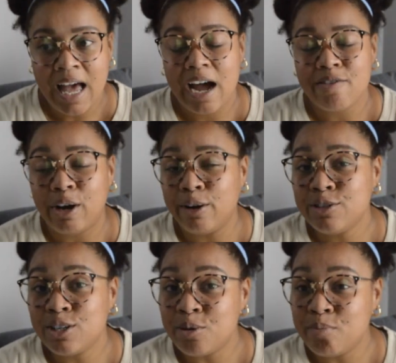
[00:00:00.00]
I've
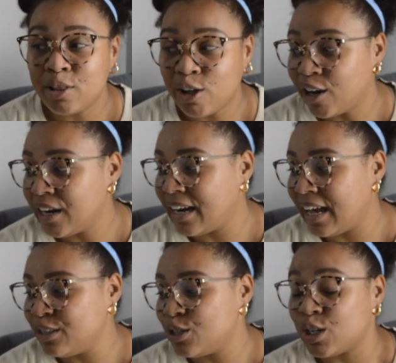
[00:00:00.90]
also plotted
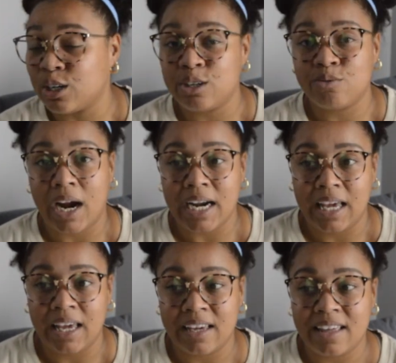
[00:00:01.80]
and started
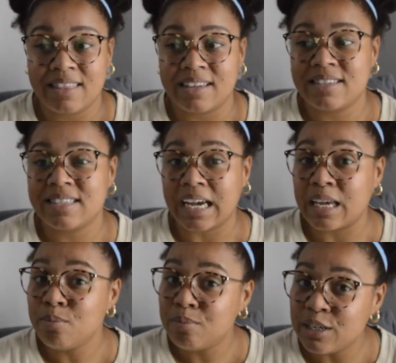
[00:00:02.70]
writing the
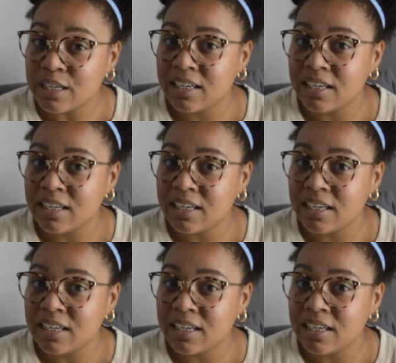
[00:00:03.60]
2nd book